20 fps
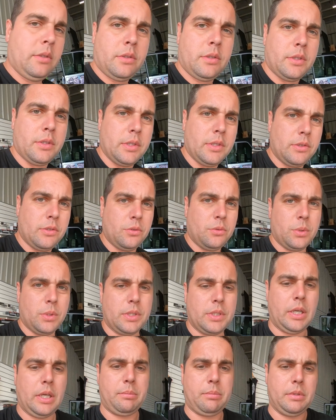So this is
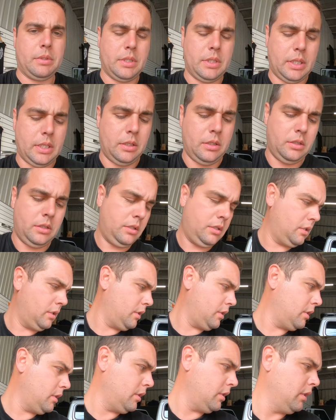what's happened today.
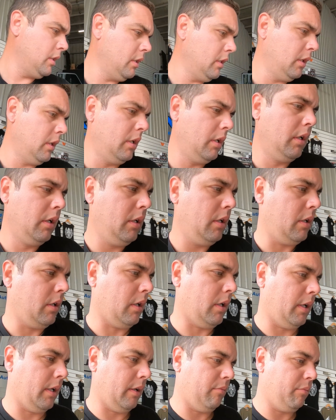
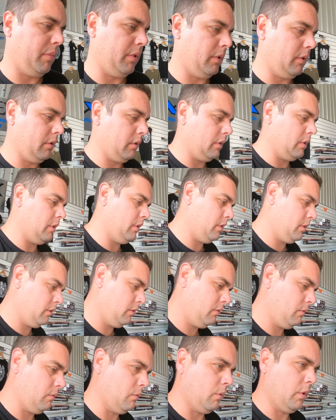I have been
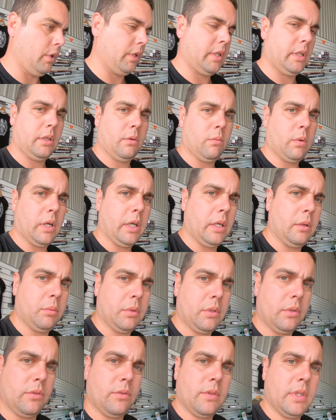working away
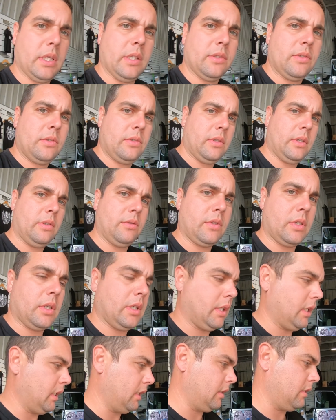because this is
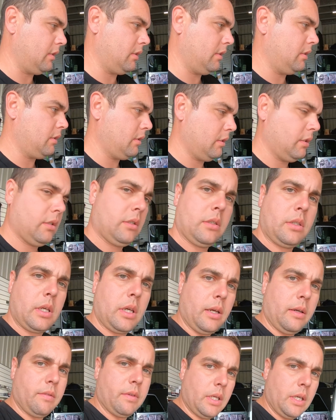going to get
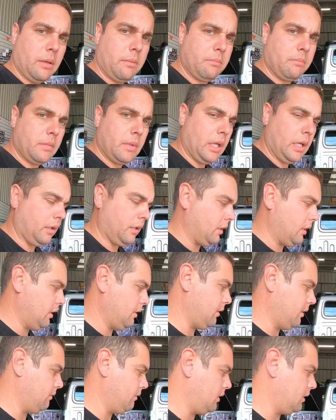covered up
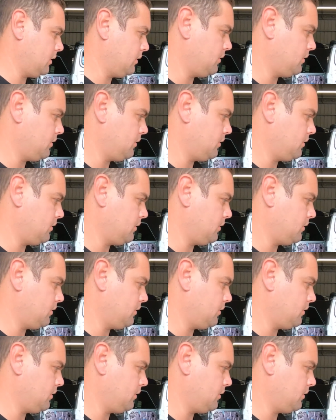underneath everything.